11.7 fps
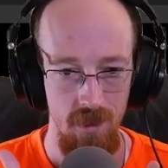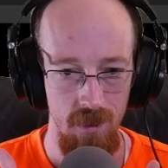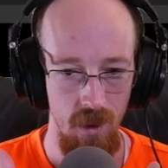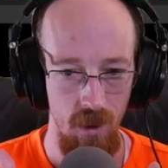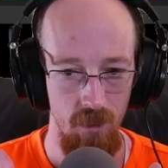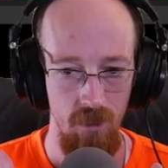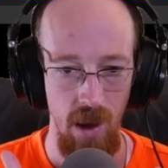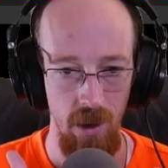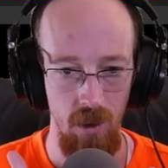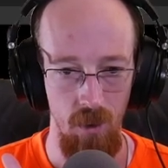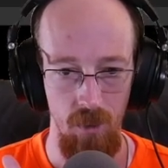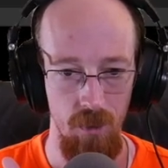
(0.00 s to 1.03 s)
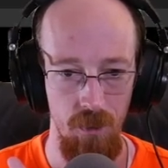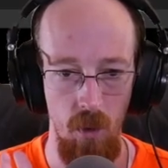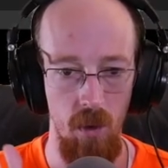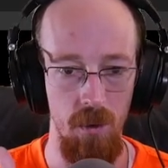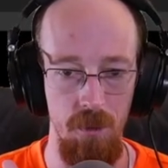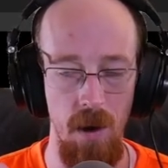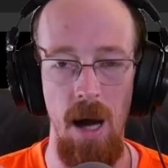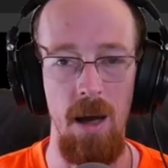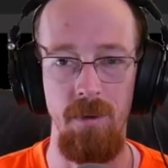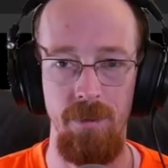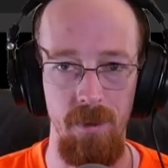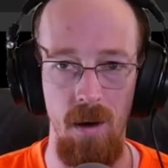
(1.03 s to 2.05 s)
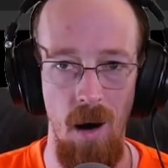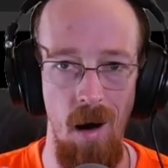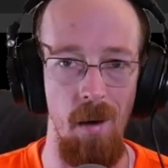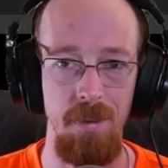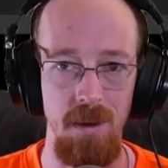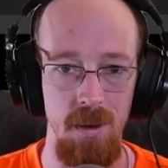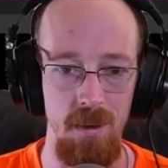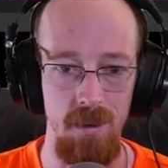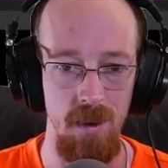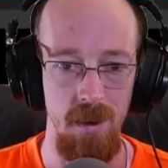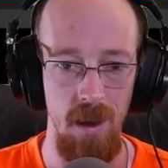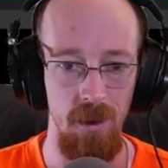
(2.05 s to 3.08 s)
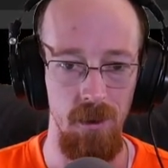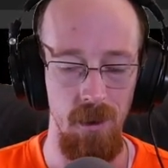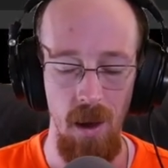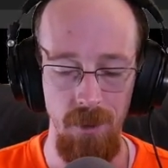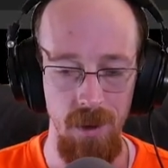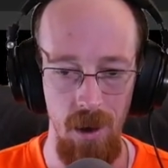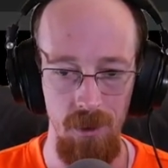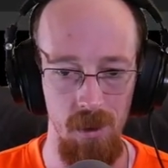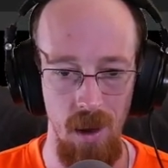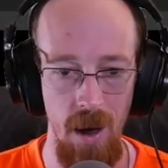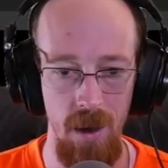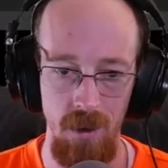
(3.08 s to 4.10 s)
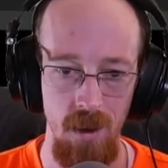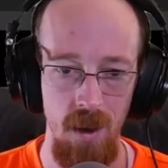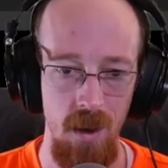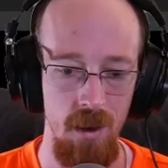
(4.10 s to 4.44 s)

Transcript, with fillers: you know, I don't know, four or five options in case you, down the line